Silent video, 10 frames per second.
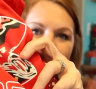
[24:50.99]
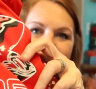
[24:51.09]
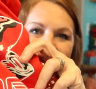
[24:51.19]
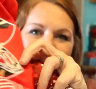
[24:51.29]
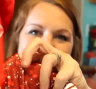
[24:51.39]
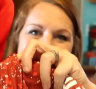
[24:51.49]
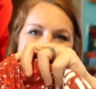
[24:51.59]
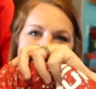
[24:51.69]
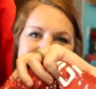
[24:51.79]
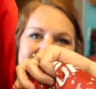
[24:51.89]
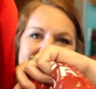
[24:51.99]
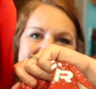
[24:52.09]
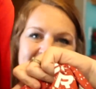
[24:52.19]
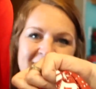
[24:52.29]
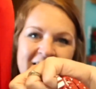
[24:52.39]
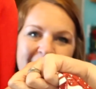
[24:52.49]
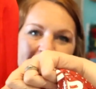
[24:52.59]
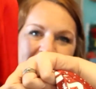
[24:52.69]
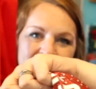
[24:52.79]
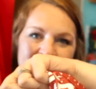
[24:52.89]
It's kind of, it doesn't look like it
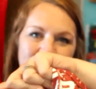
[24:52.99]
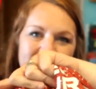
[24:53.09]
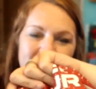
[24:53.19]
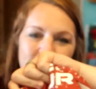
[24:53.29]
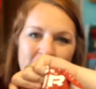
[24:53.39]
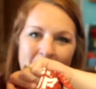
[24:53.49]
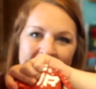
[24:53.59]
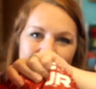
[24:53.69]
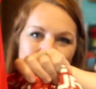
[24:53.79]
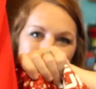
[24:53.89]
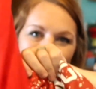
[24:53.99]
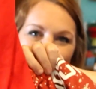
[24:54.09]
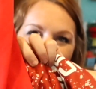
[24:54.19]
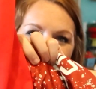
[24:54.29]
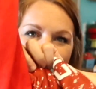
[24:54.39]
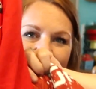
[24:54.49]
matches. And we went back and forth, but